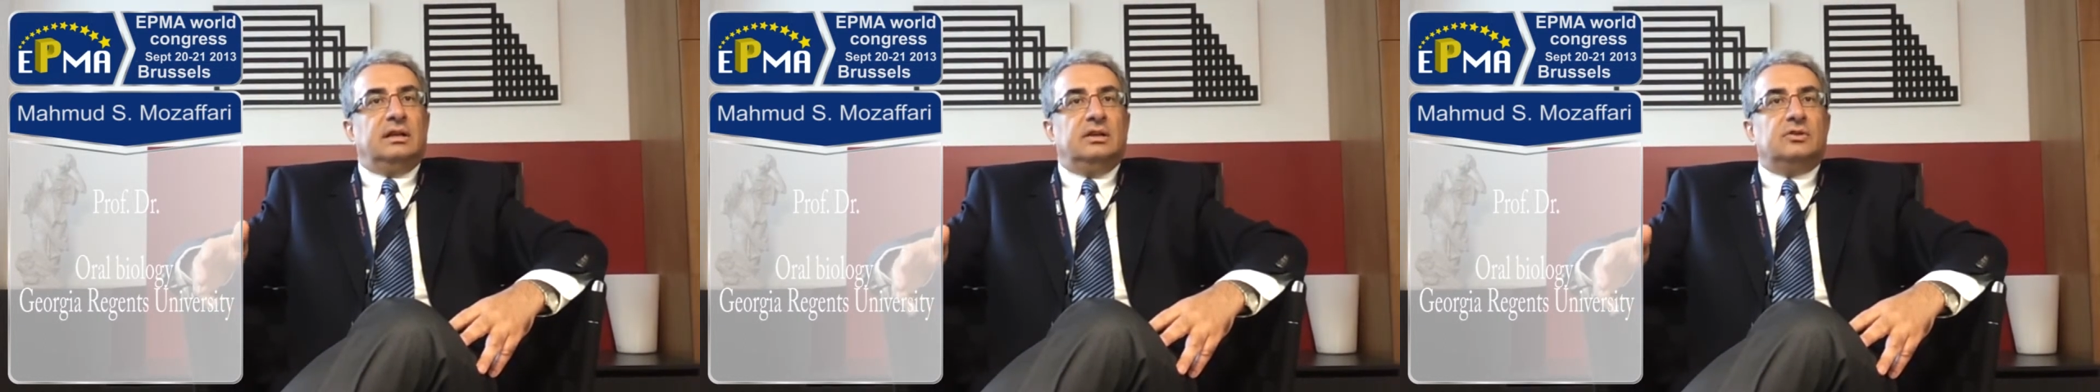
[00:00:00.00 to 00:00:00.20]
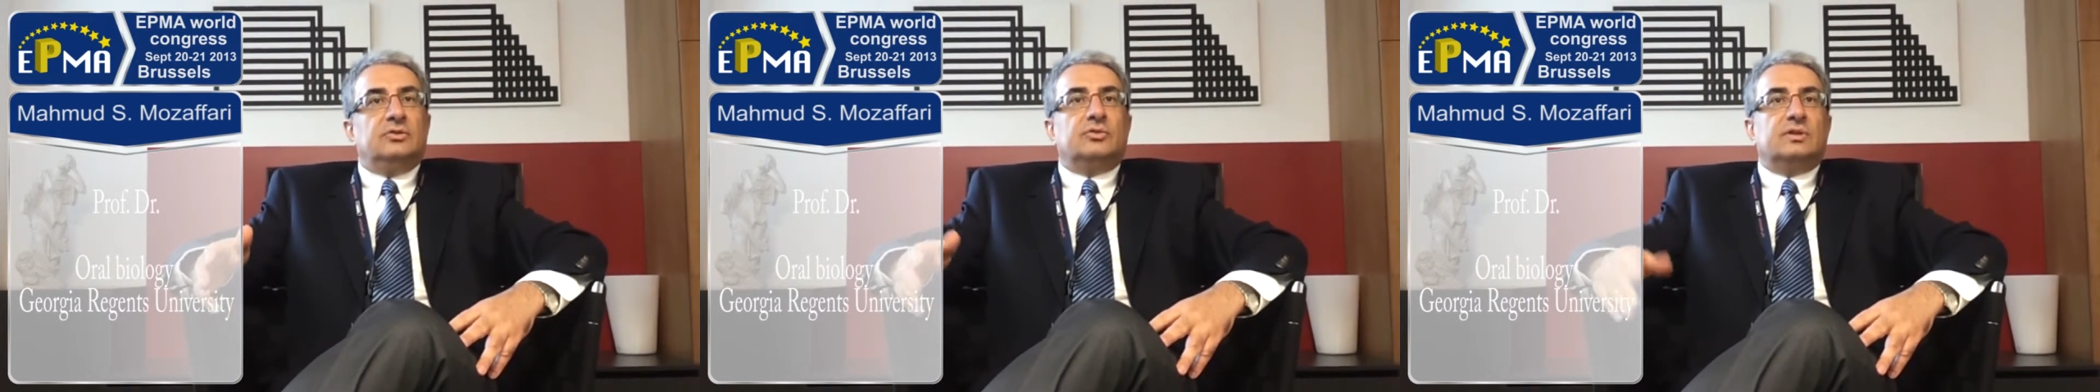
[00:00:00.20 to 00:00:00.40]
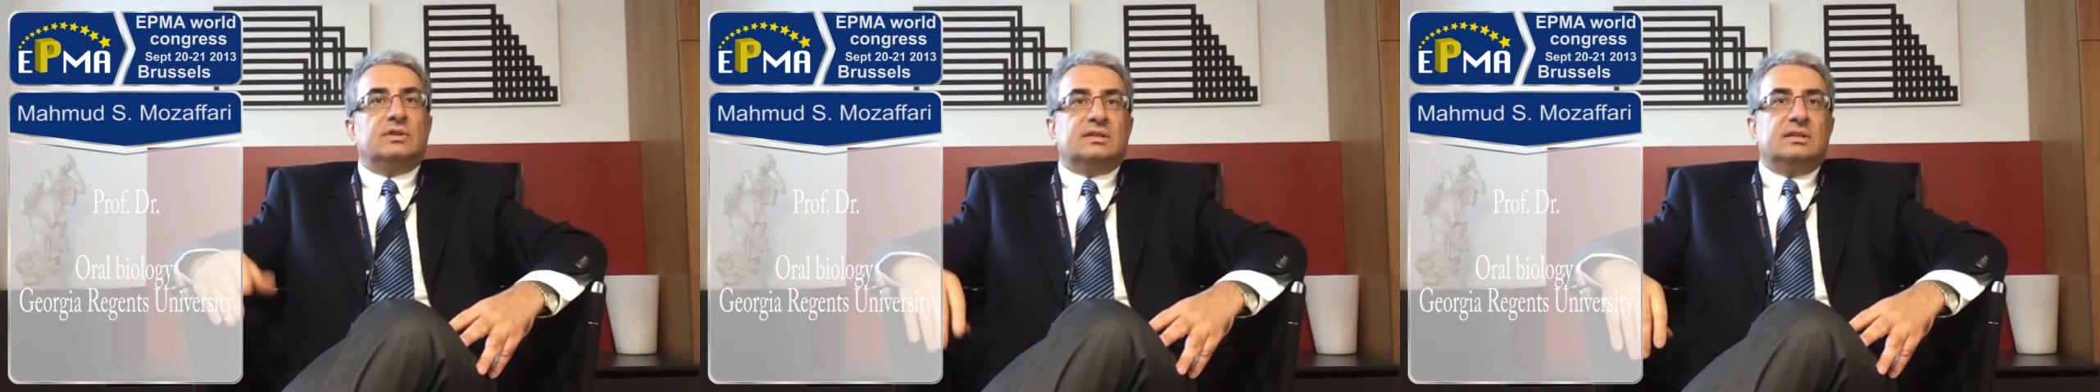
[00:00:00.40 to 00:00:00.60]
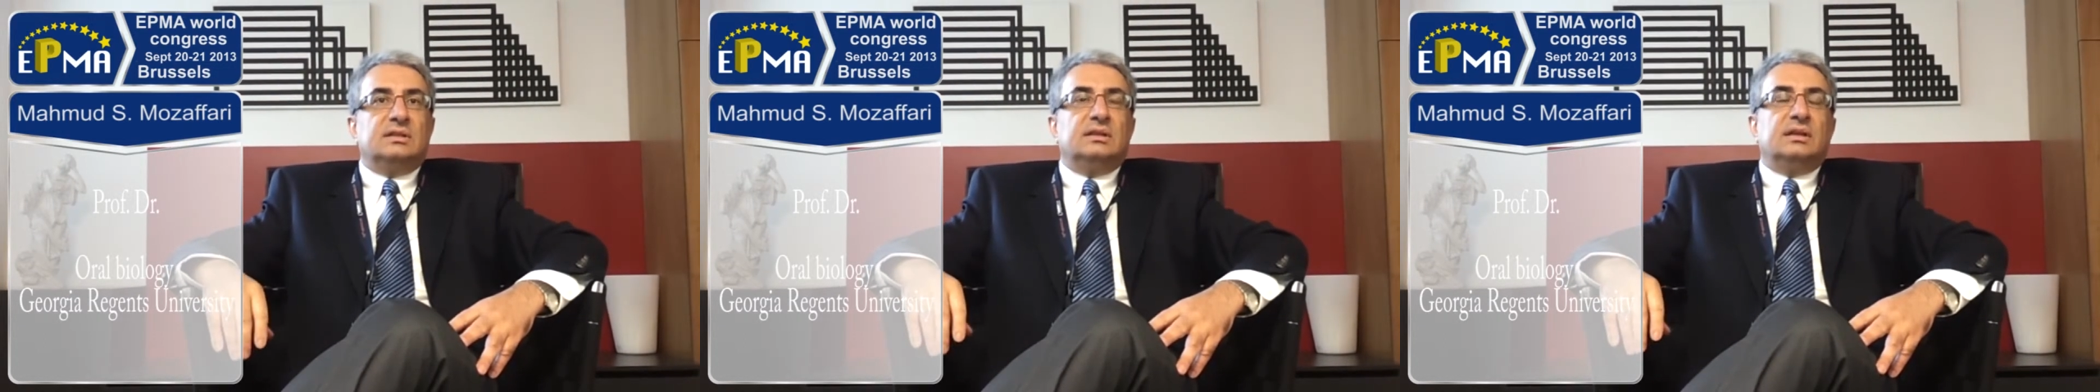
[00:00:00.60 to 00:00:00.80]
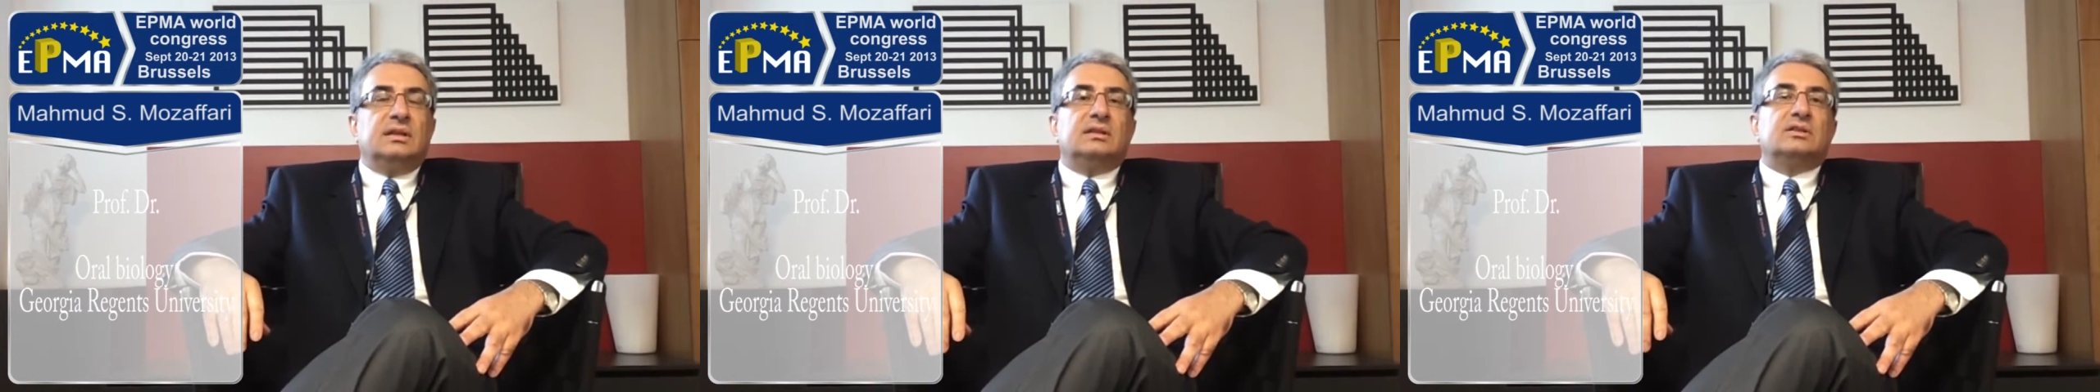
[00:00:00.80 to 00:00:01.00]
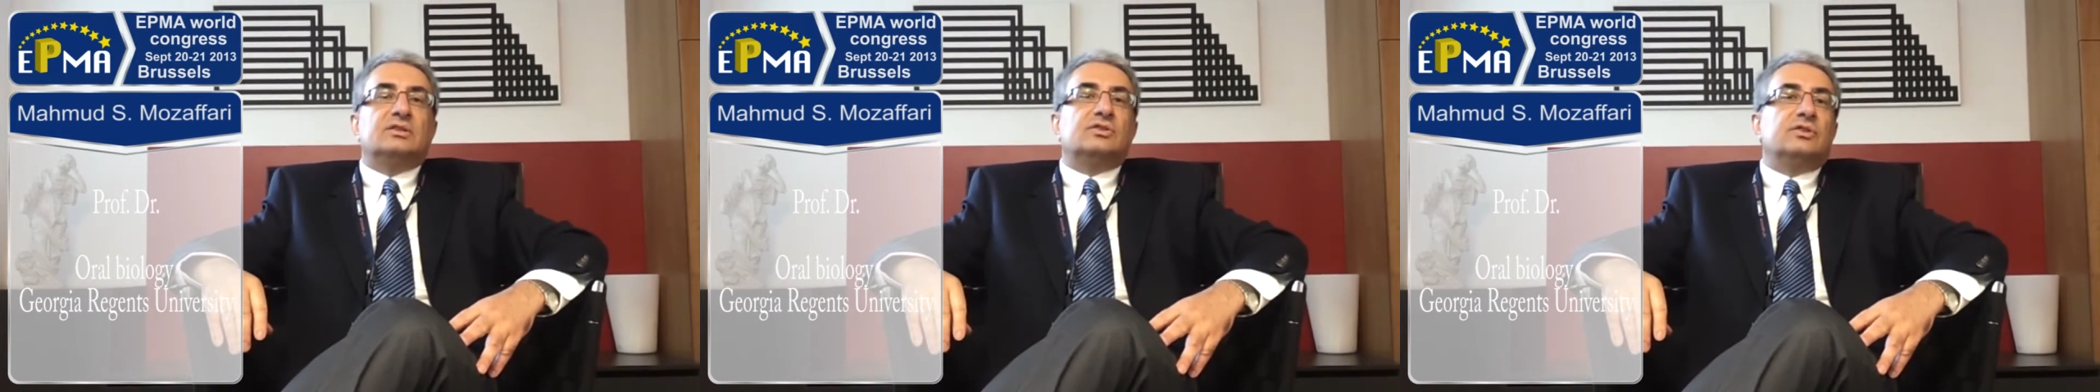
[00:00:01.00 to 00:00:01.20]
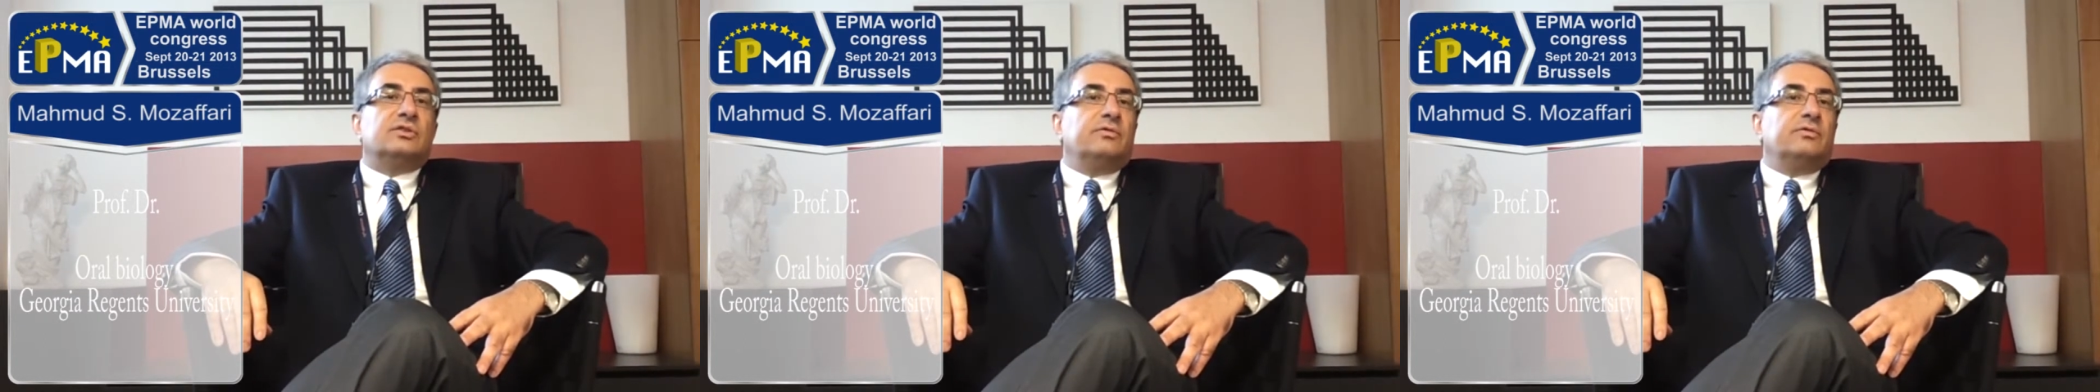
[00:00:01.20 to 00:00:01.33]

interest in dentistry,